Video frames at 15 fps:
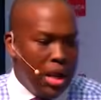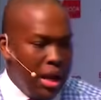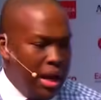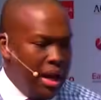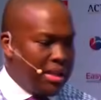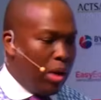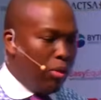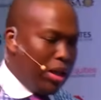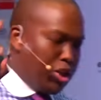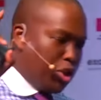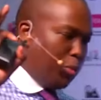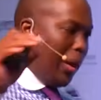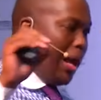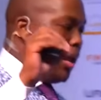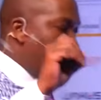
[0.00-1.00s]
is I will
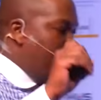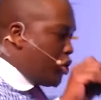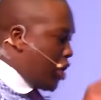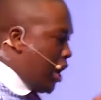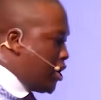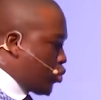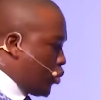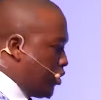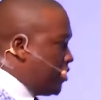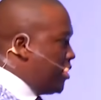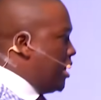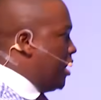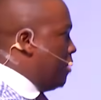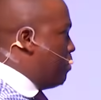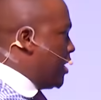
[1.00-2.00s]
explain the change we're
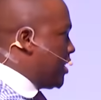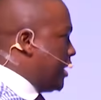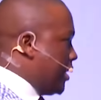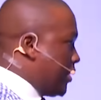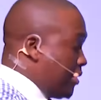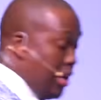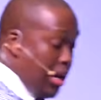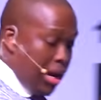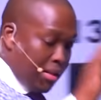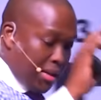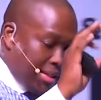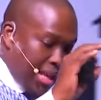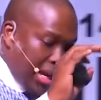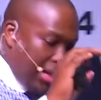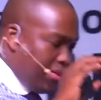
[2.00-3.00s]
seeing in business. The
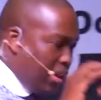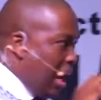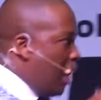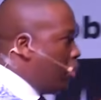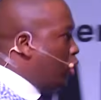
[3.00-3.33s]
second thing I will